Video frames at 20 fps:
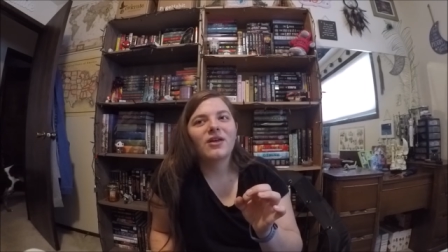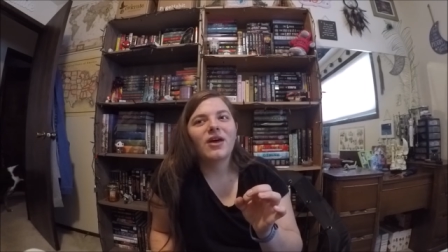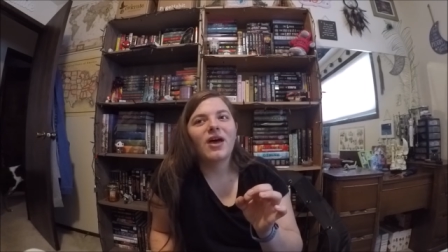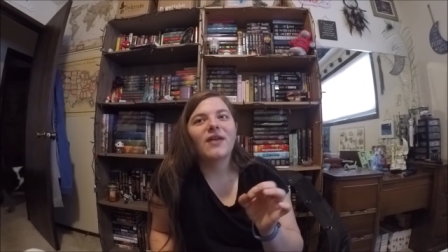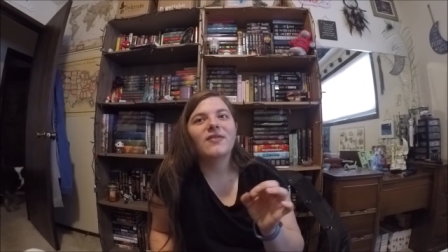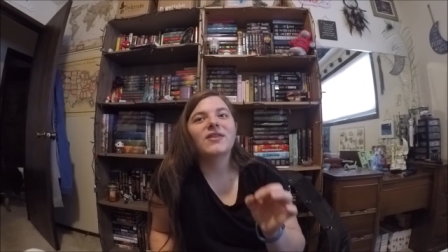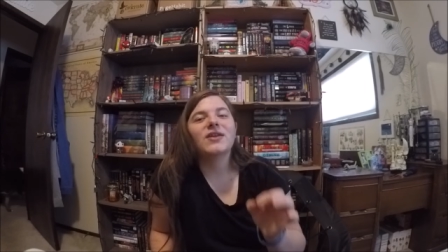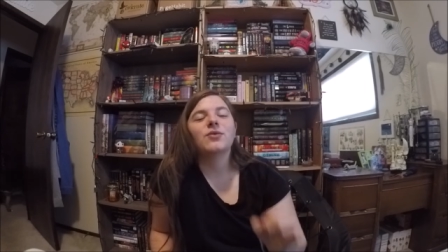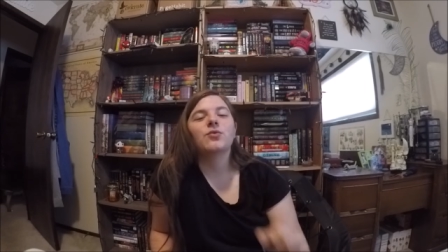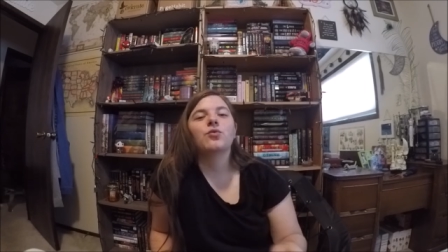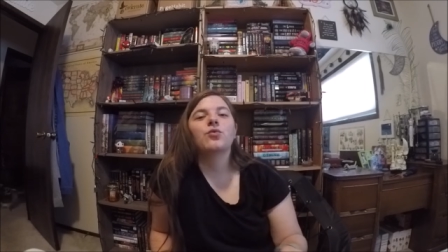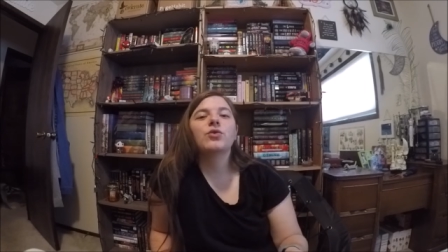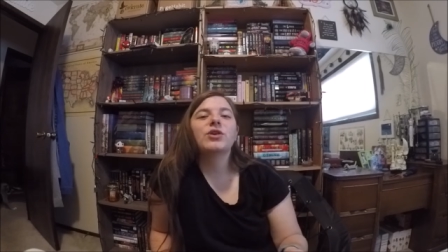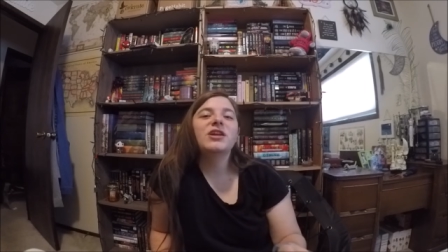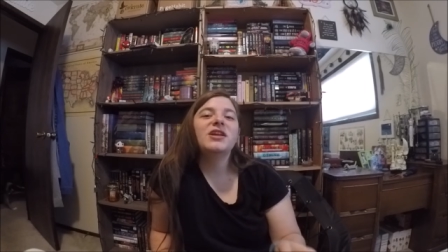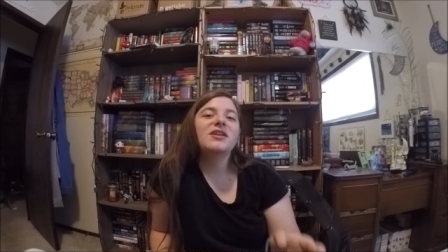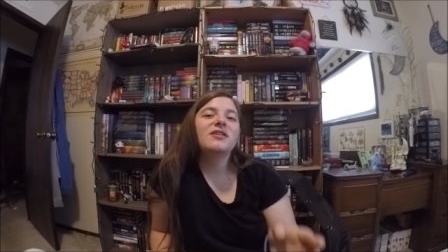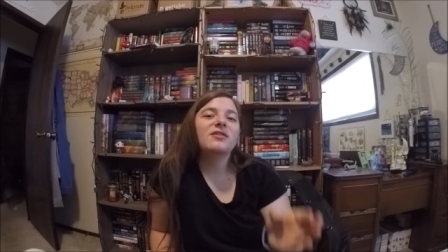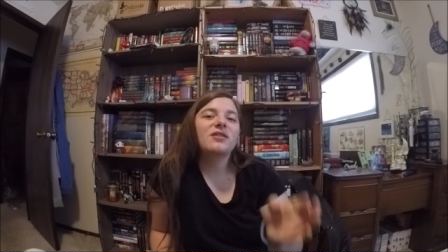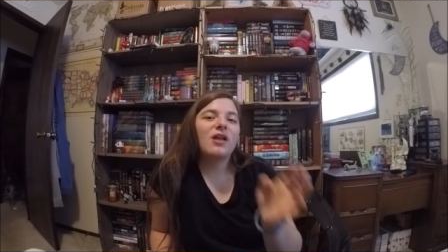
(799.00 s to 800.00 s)
and then
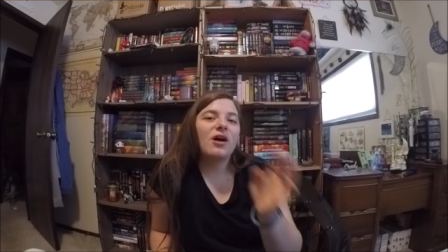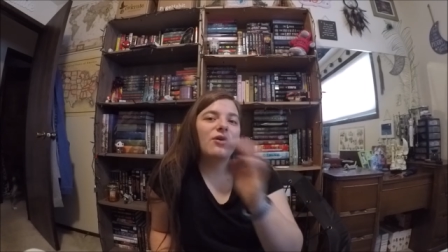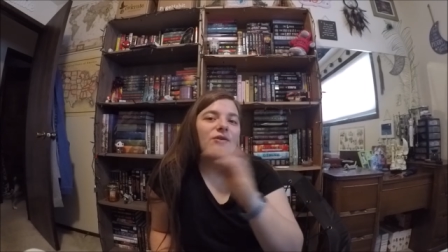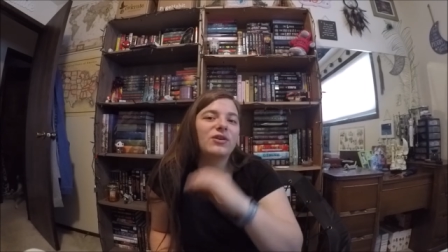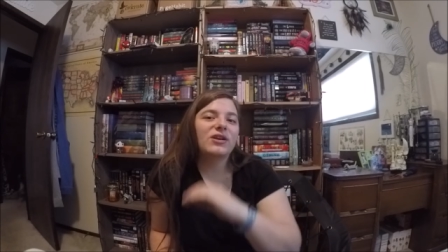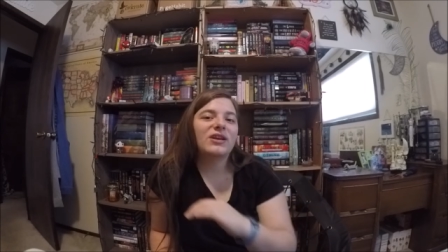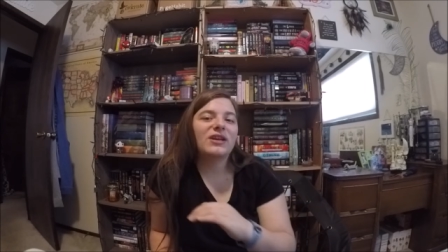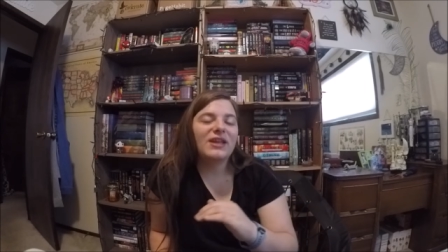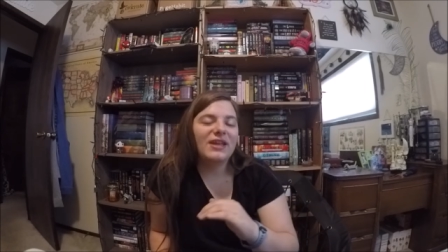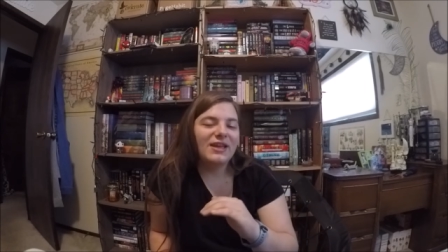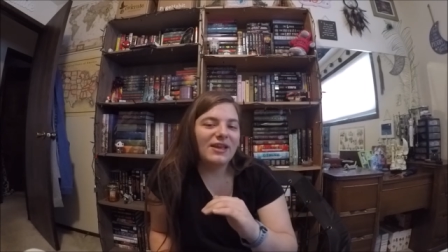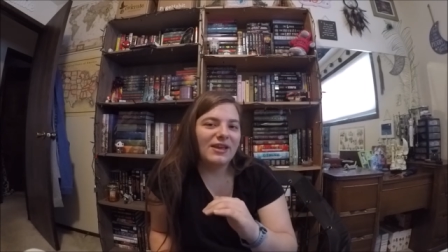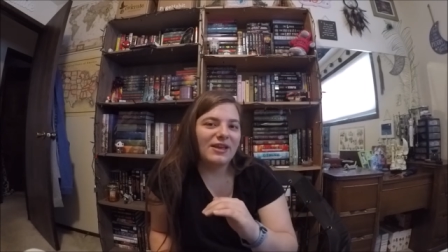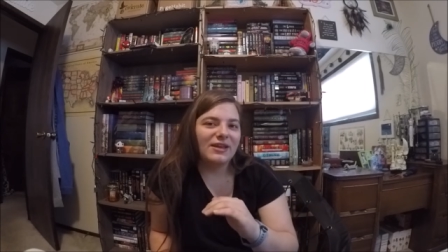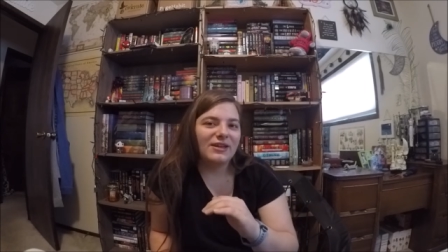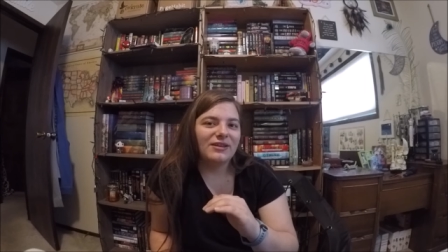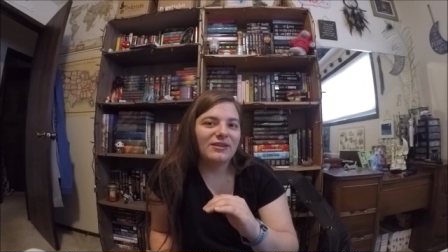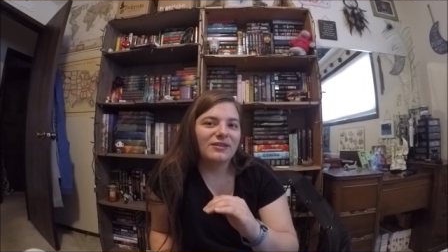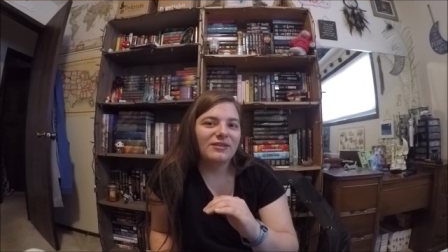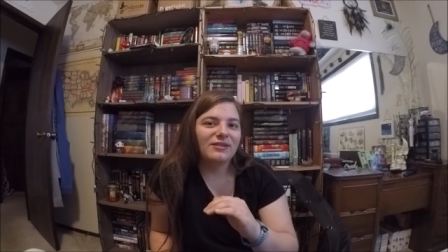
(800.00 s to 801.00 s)
reload it
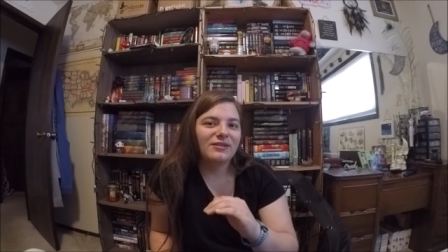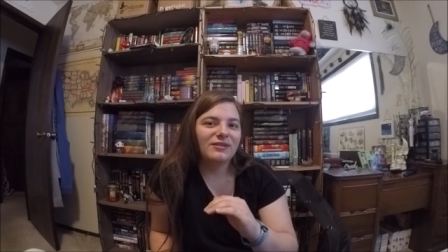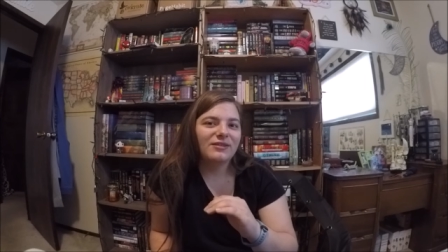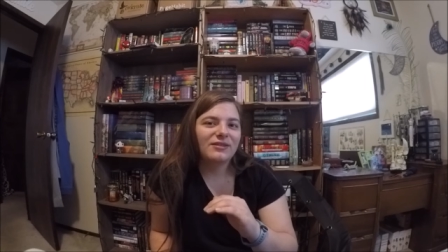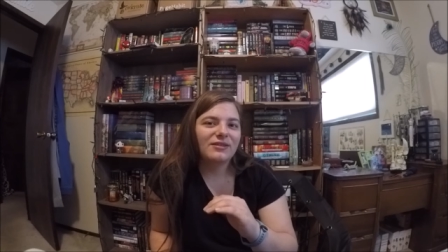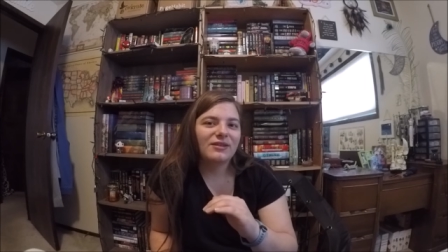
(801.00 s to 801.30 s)
in